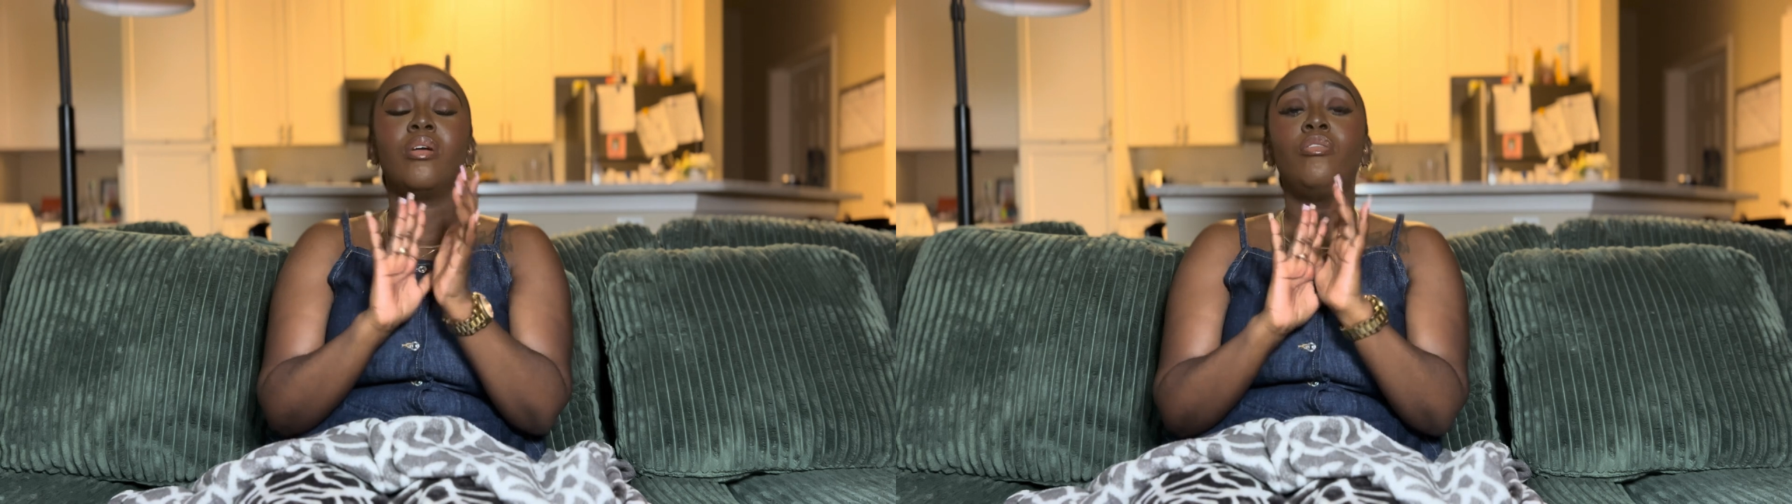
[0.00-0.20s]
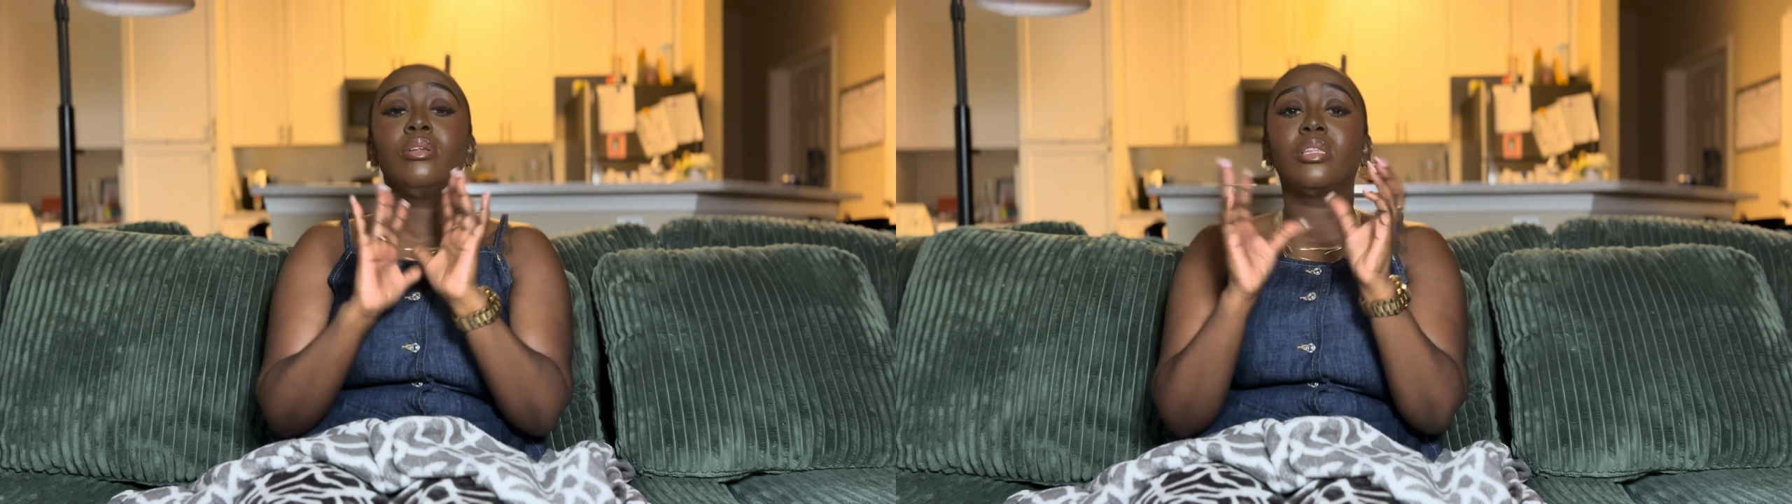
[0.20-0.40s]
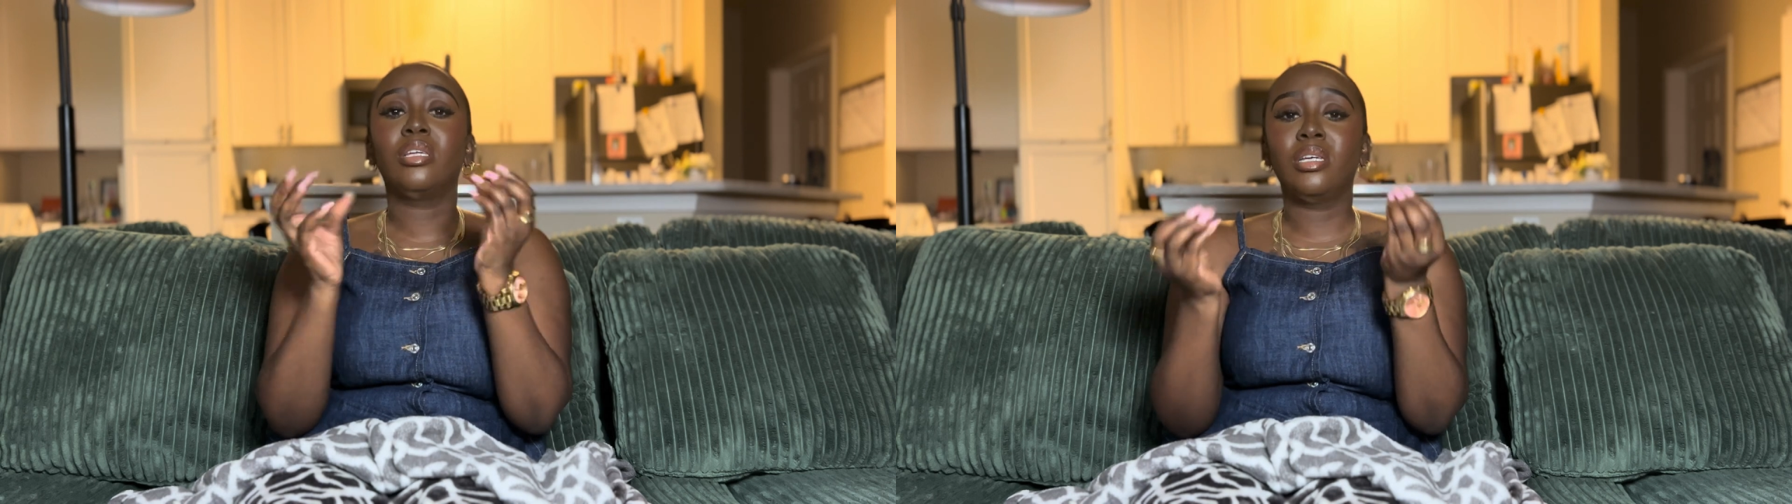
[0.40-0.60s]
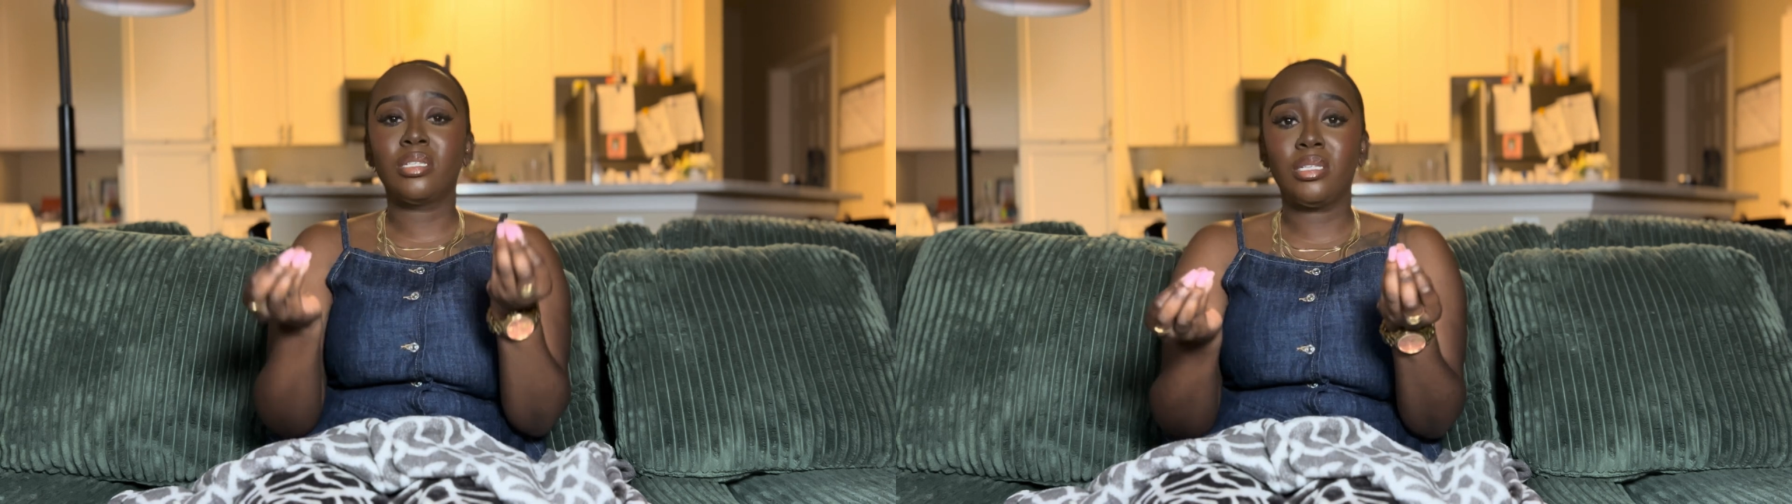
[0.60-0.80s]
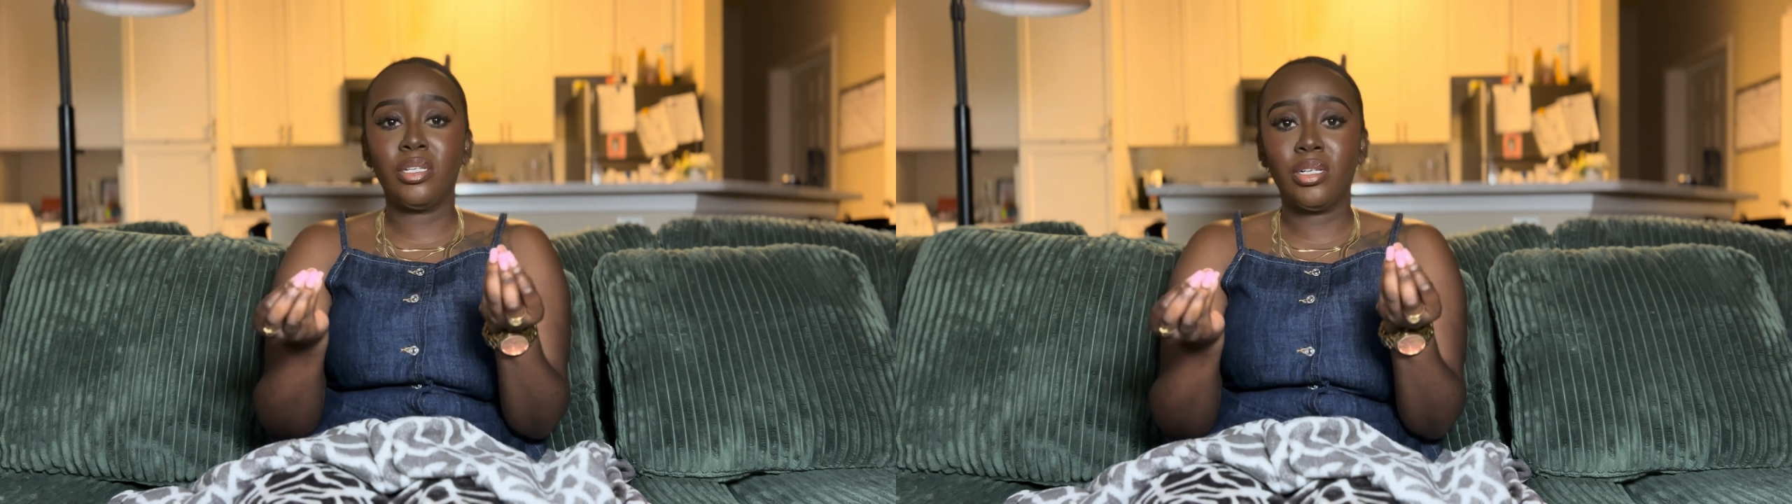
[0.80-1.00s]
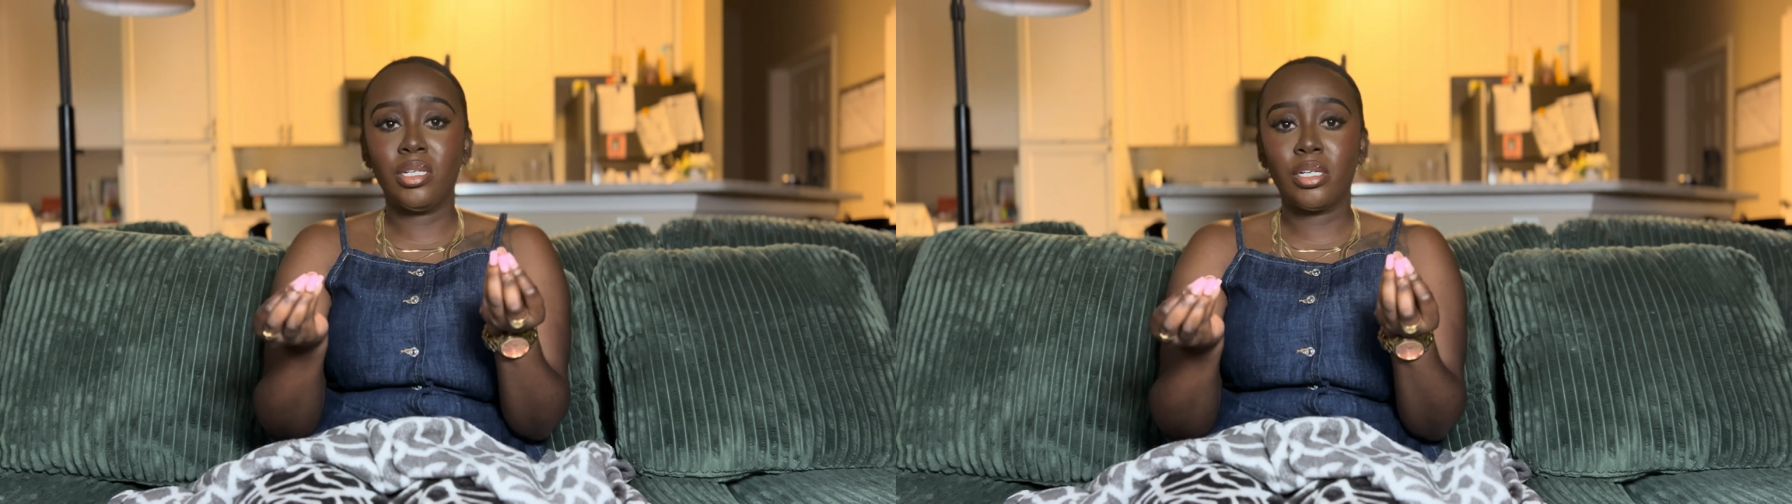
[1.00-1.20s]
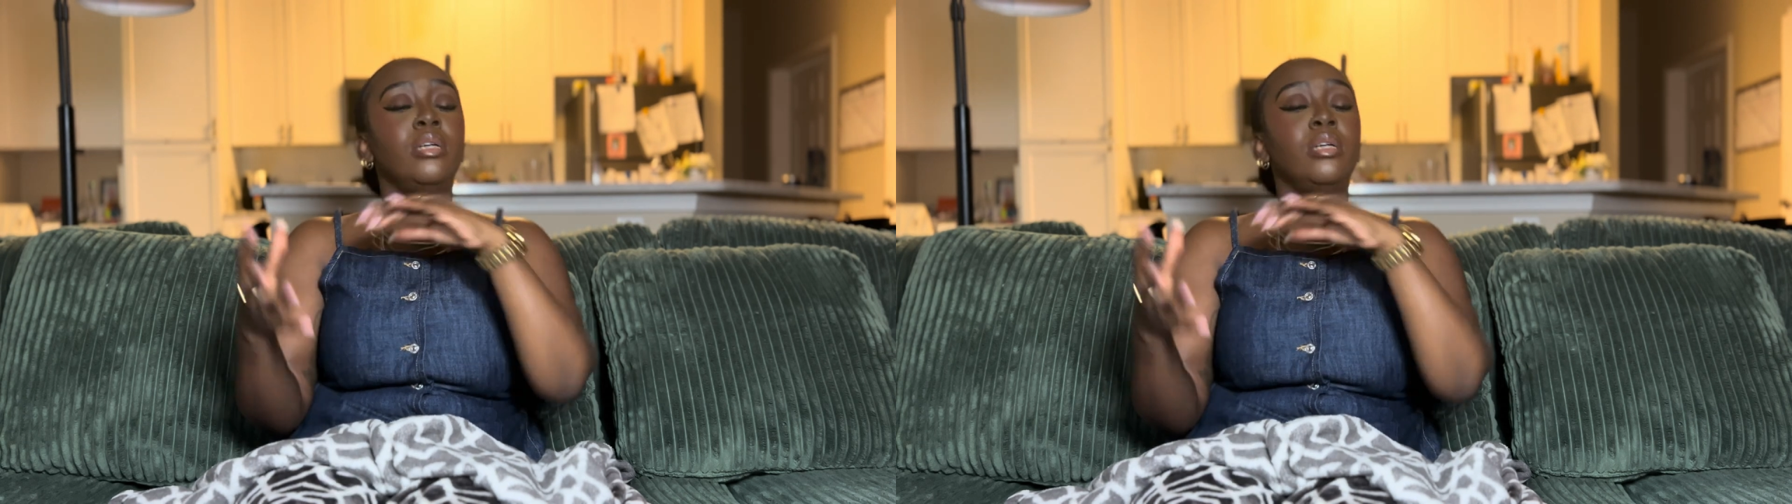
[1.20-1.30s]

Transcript: only the exterior.